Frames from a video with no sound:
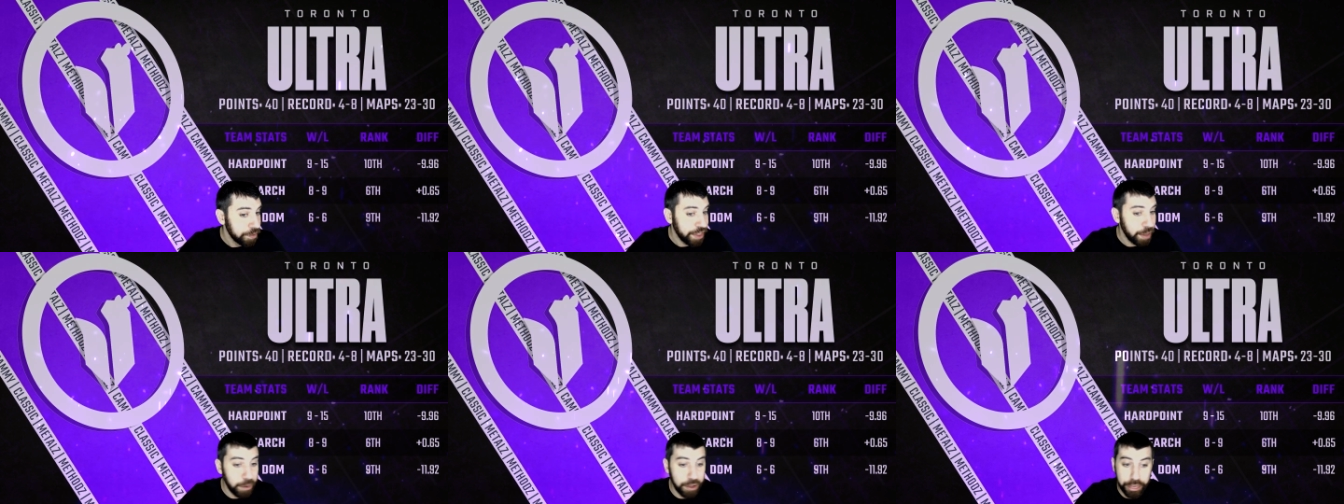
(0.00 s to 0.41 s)

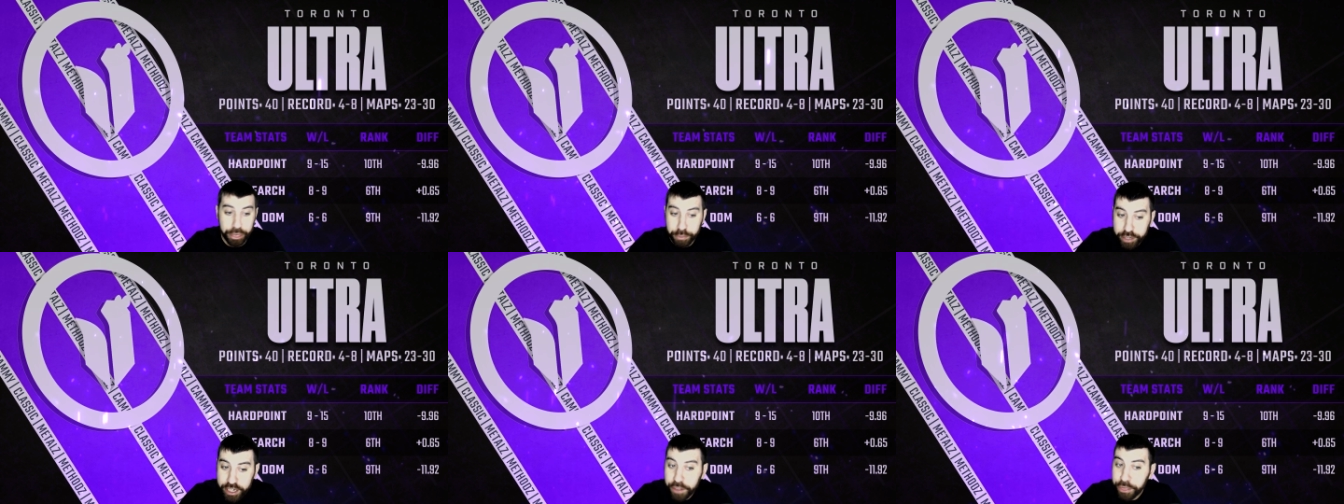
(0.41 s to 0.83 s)
They went
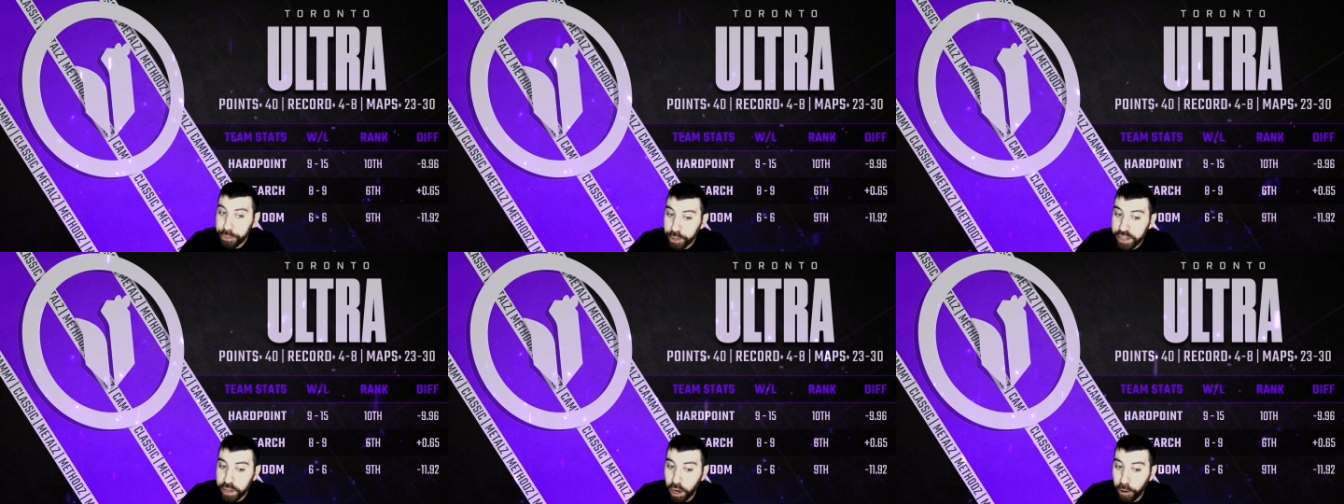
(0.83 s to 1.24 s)
3 and
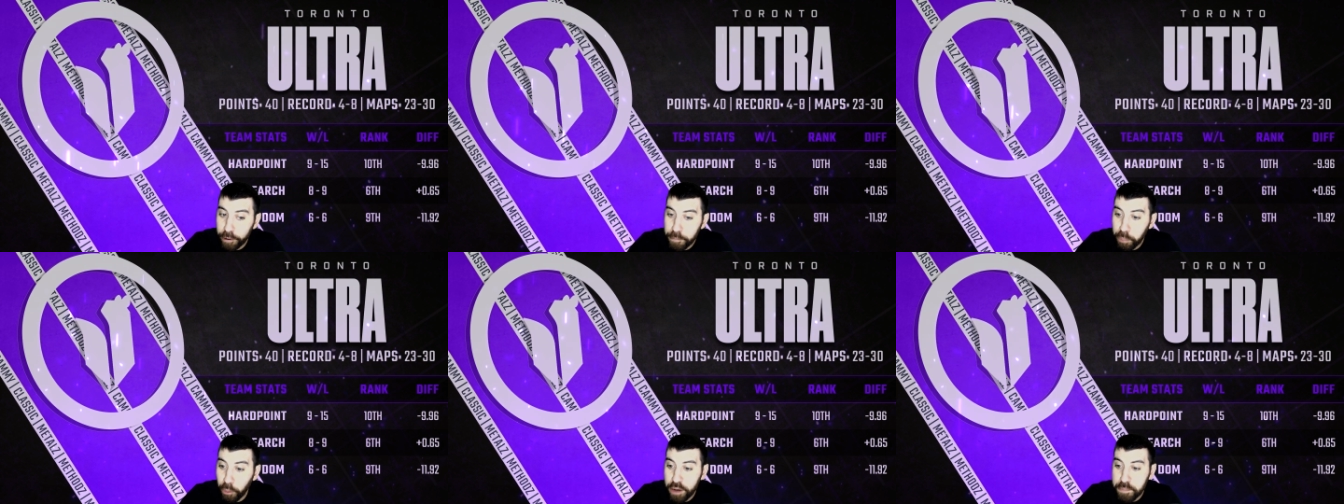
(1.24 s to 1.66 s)
3 in the
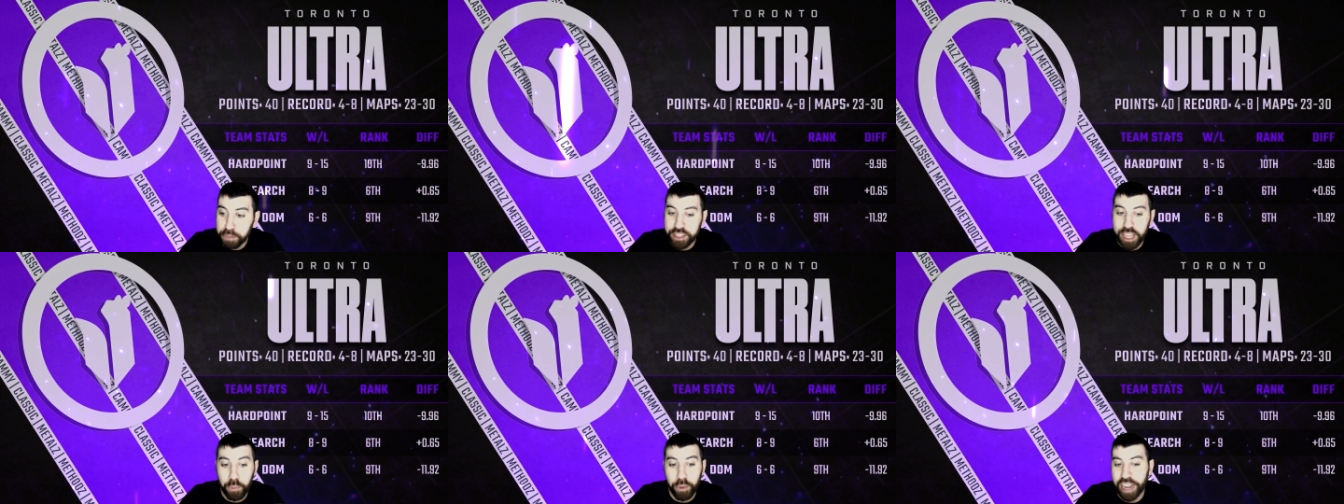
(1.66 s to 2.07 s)
hard point, but
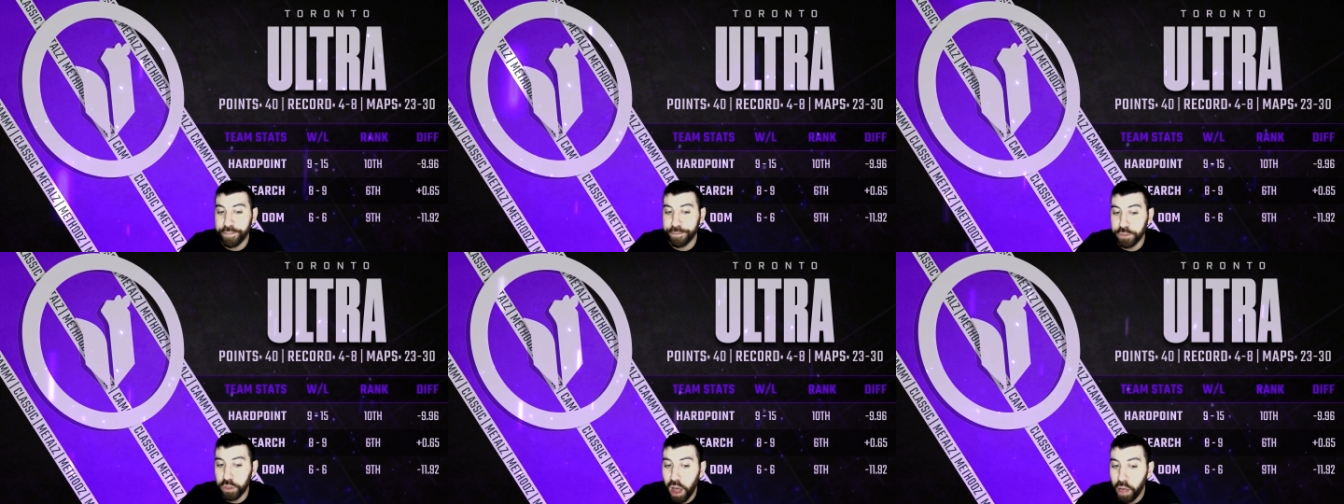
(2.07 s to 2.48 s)
they went a
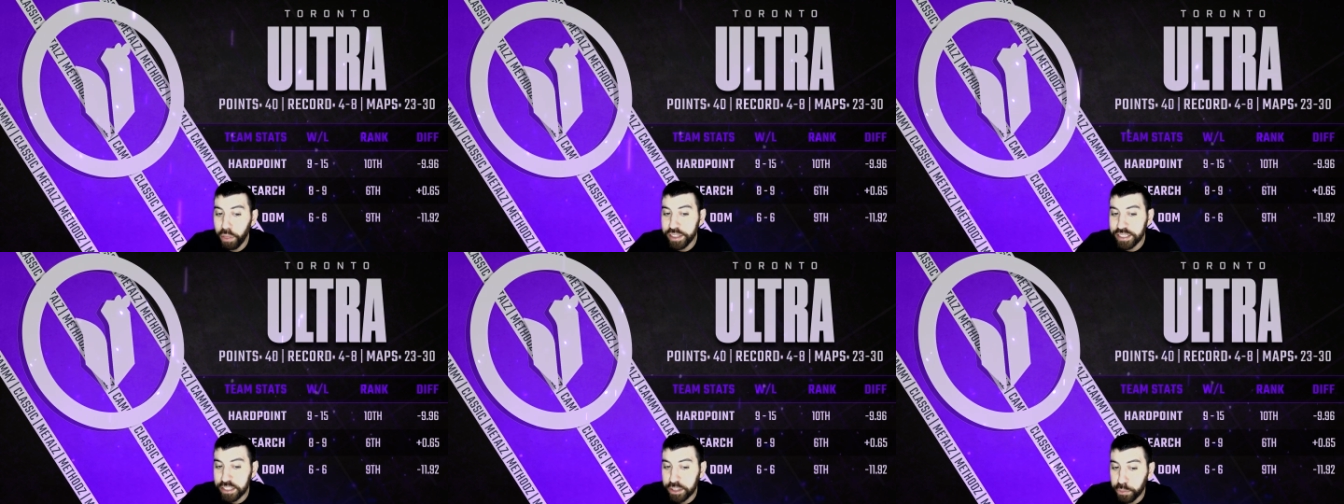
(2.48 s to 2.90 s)

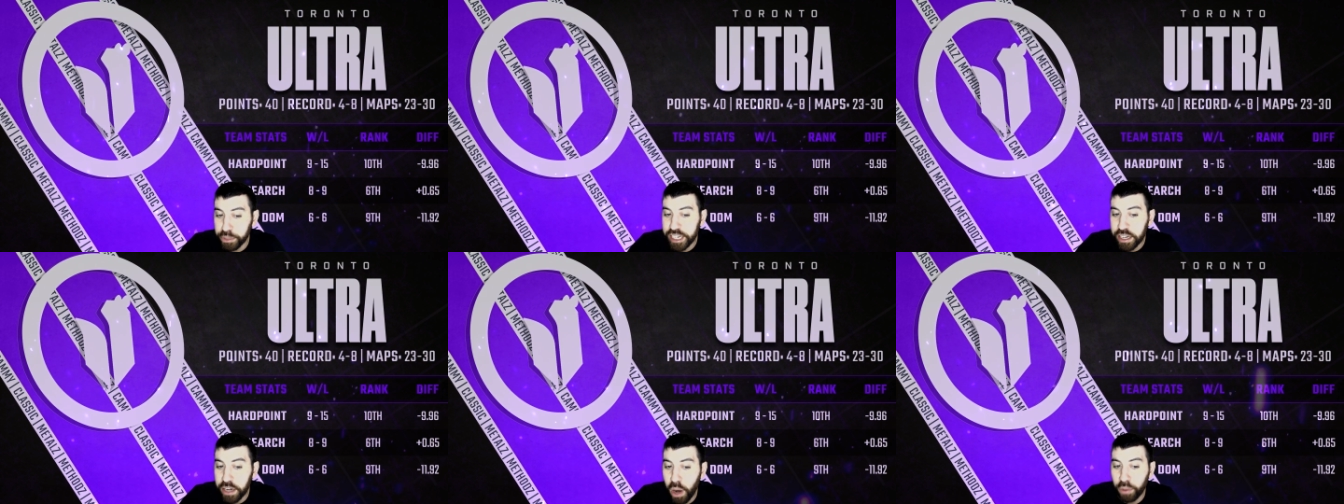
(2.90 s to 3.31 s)
flawless
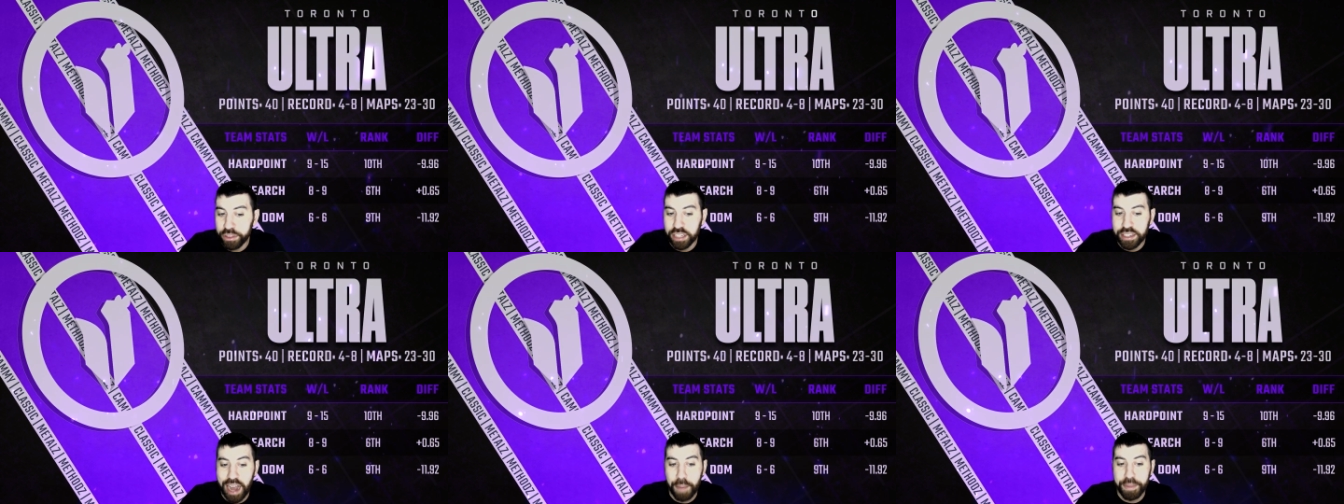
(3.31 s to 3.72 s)
3 and 0 in the
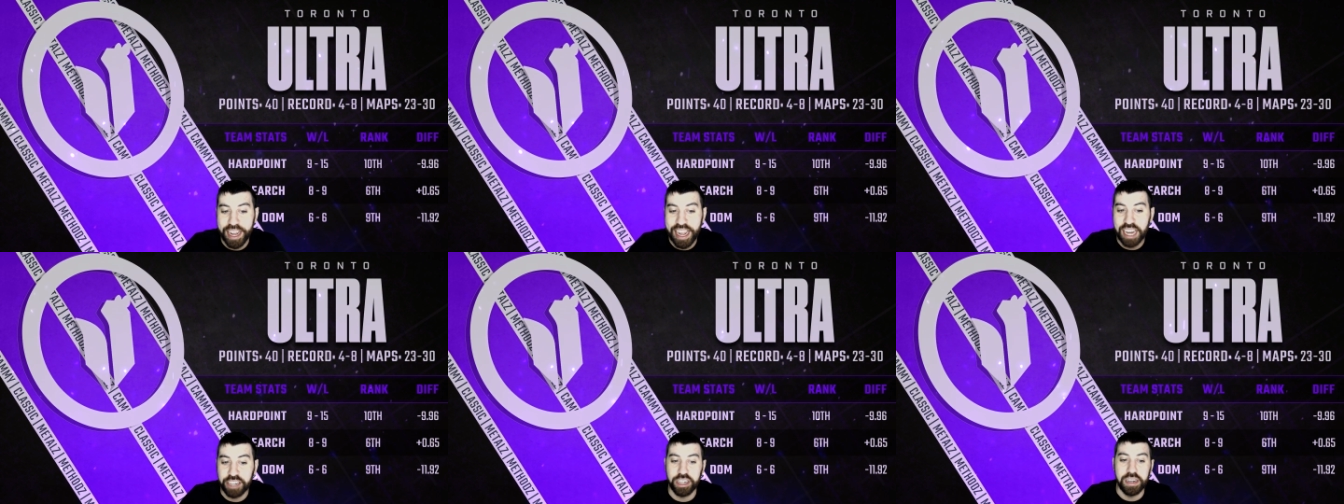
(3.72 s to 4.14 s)

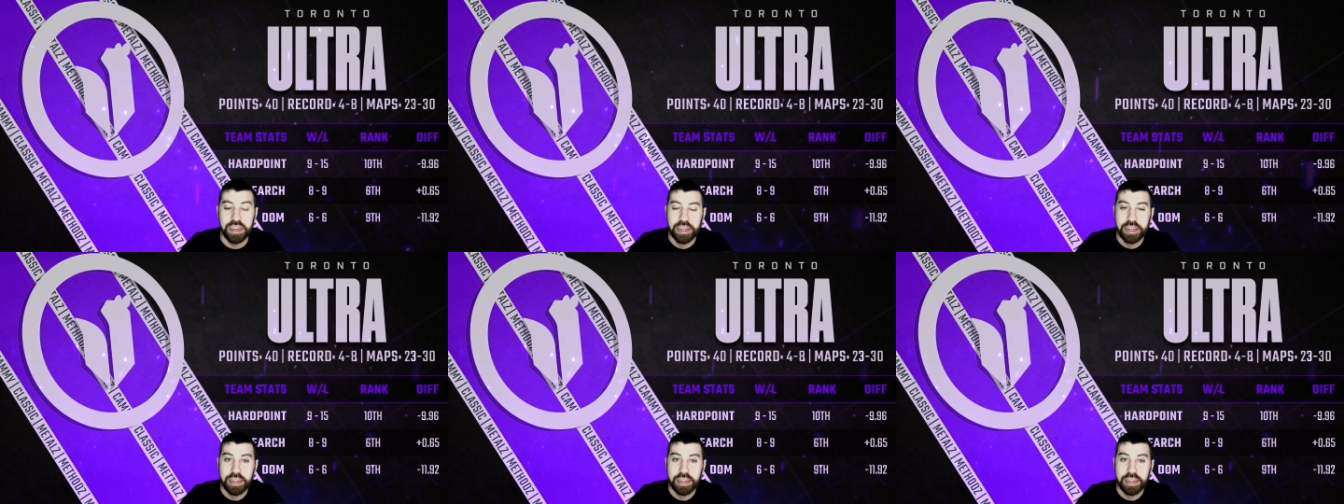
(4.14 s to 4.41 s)
domination.